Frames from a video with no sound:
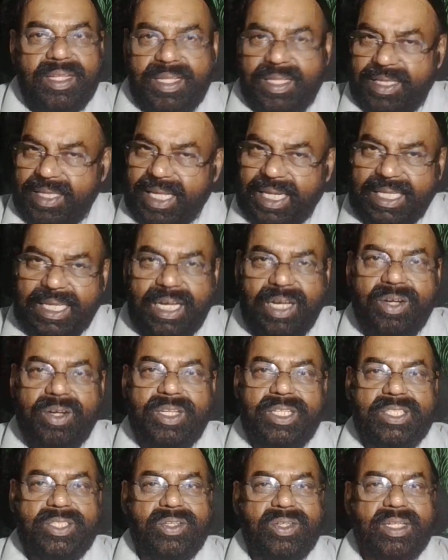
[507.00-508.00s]
That alone
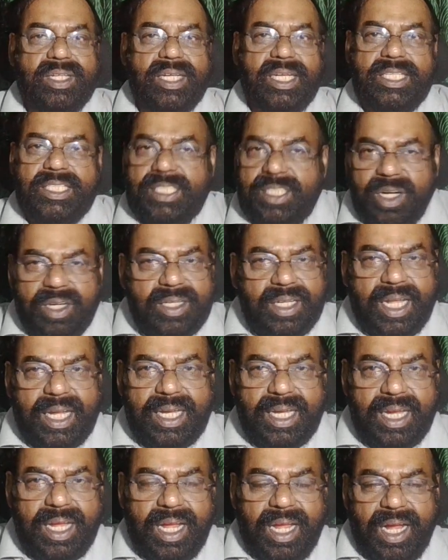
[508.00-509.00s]
is not the case. It's not
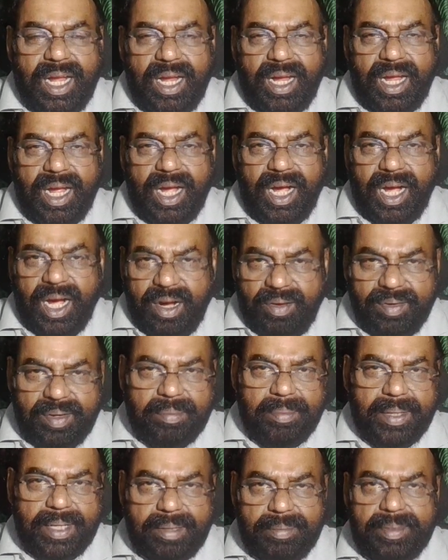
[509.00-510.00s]
that our
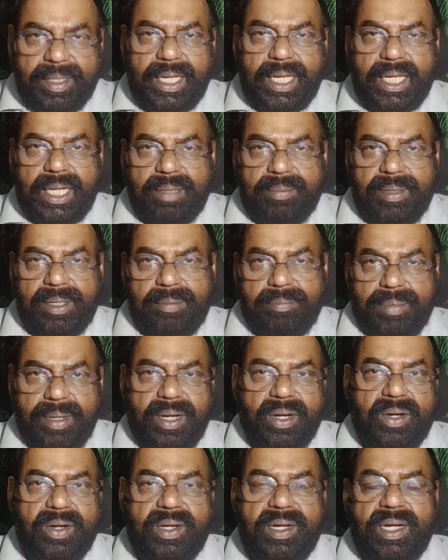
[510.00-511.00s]
becoming economic
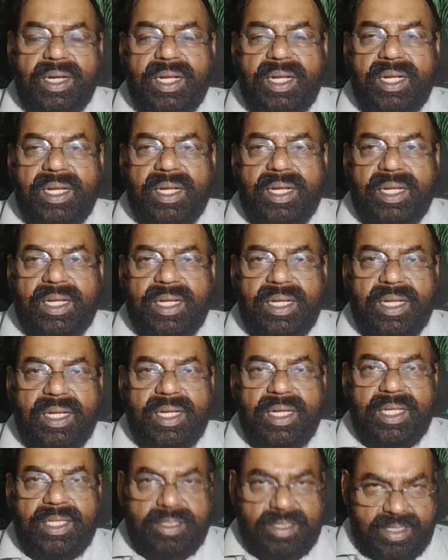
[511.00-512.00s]
power
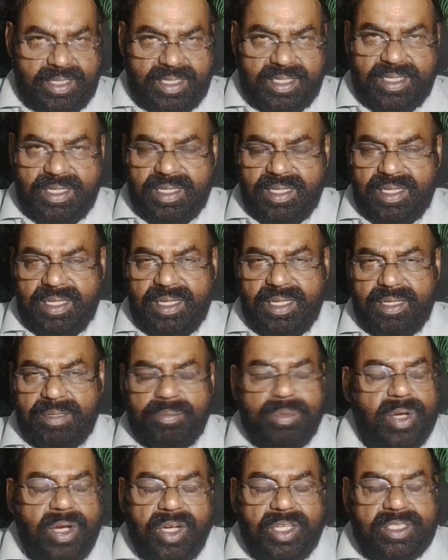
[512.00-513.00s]
is
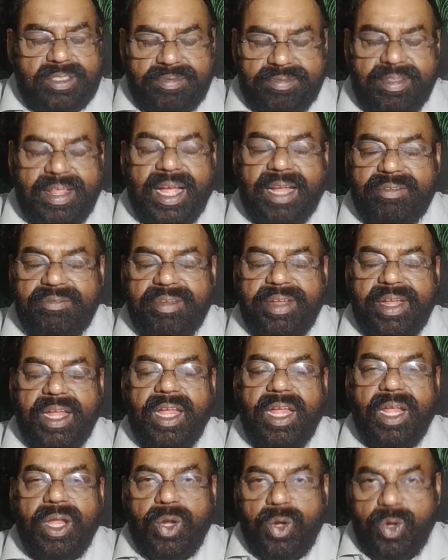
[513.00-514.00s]
because of that we
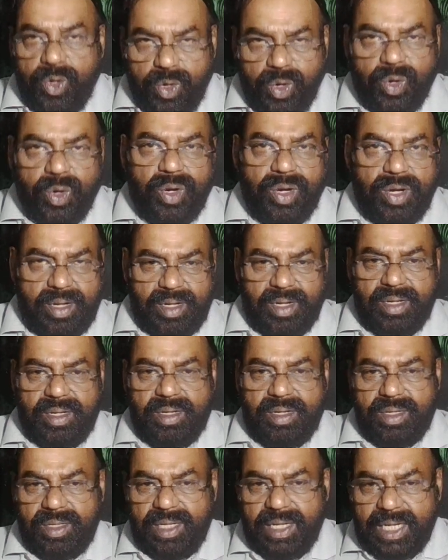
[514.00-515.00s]
don't
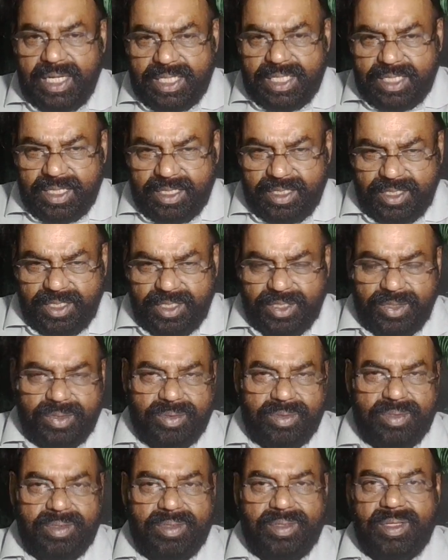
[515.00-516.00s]
listen to
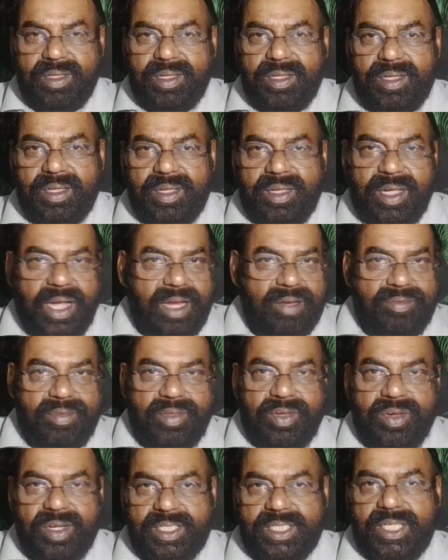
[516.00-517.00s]
you and we
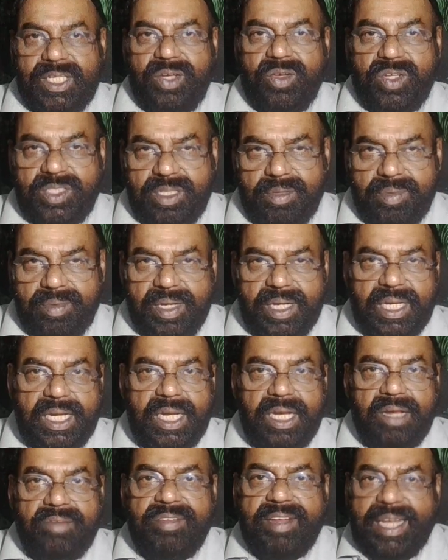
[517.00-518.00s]
don't say US
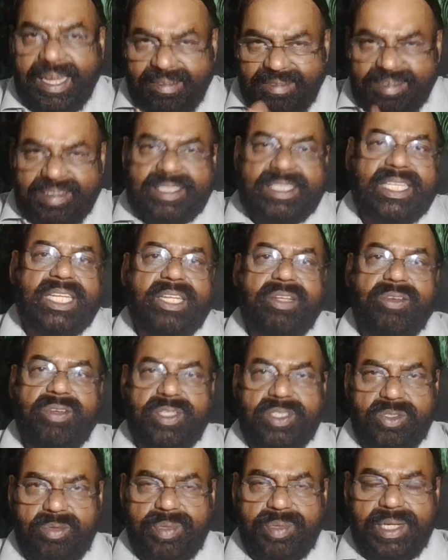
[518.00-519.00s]
obediently. We never said
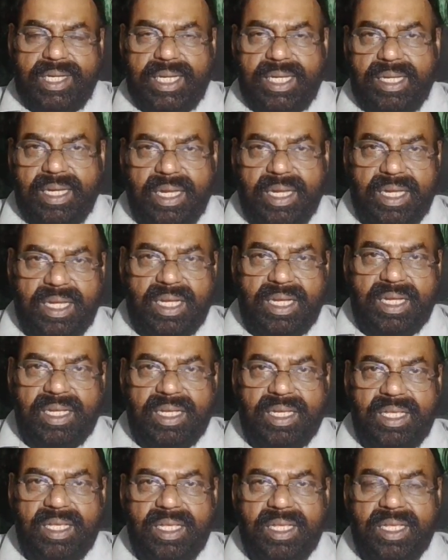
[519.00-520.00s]
US obediently.
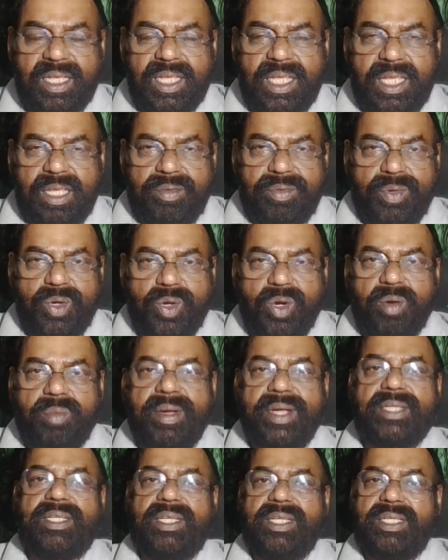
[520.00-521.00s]
You go
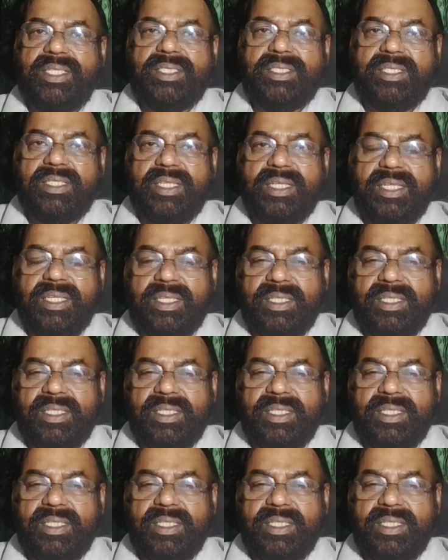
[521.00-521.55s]
back to history.